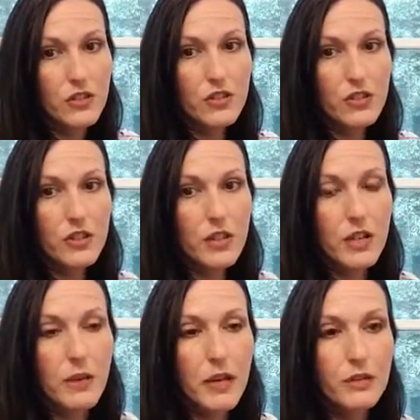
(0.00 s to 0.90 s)
it to your
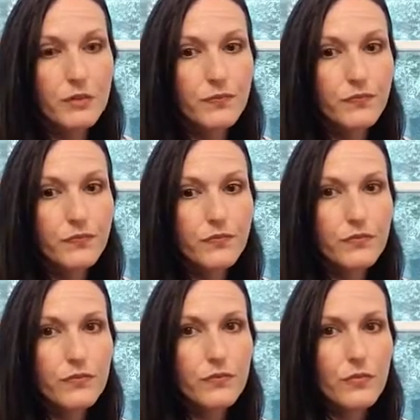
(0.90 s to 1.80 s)
email.
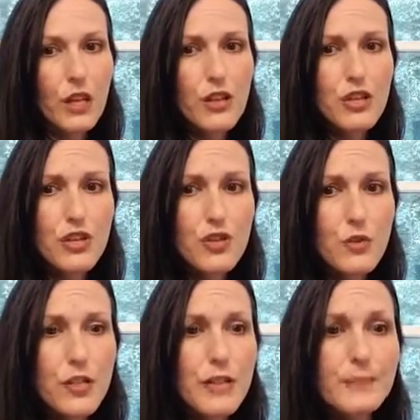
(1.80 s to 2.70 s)
And you can
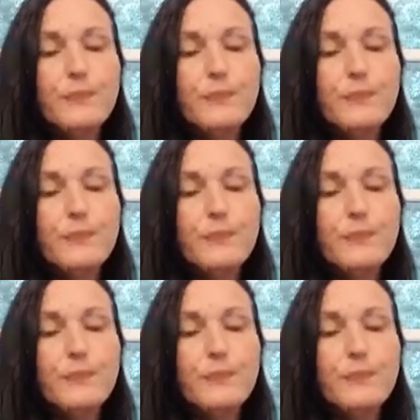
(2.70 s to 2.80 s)
join up.